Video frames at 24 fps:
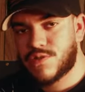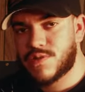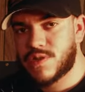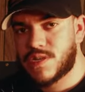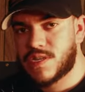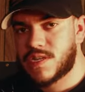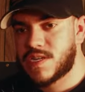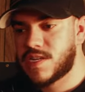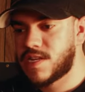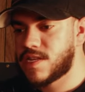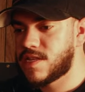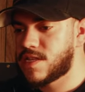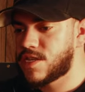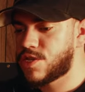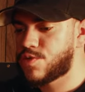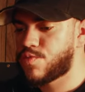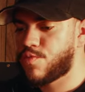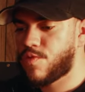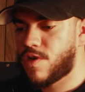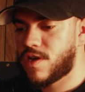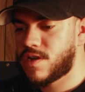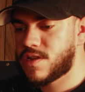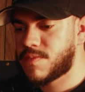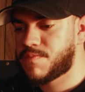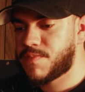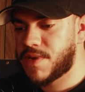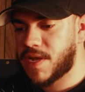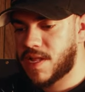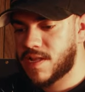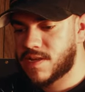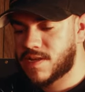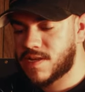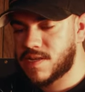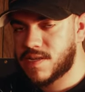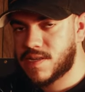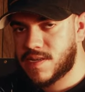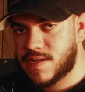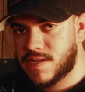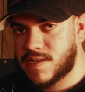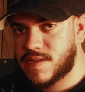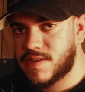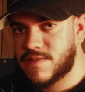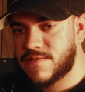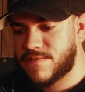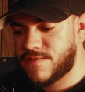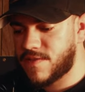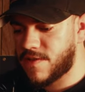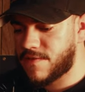you can see in this one Pelican
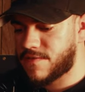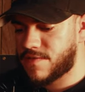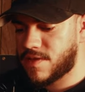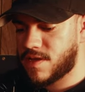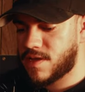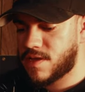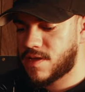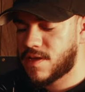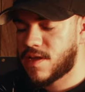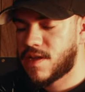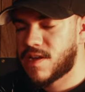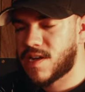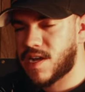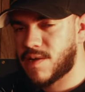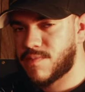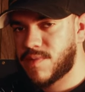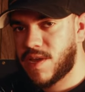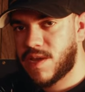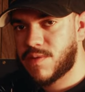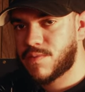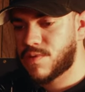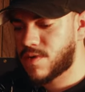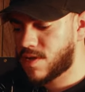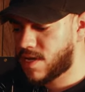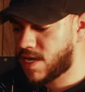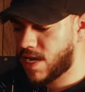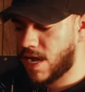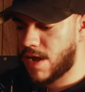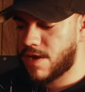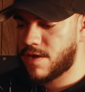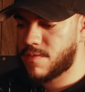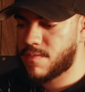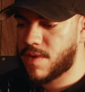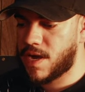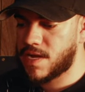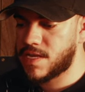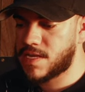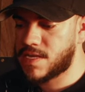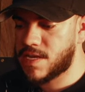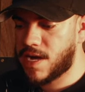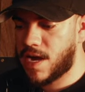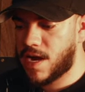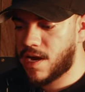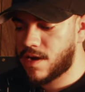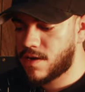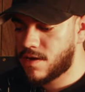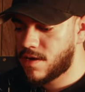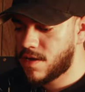1650, I'm able to carry my
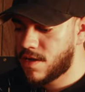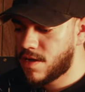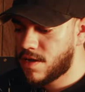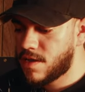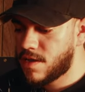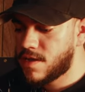entire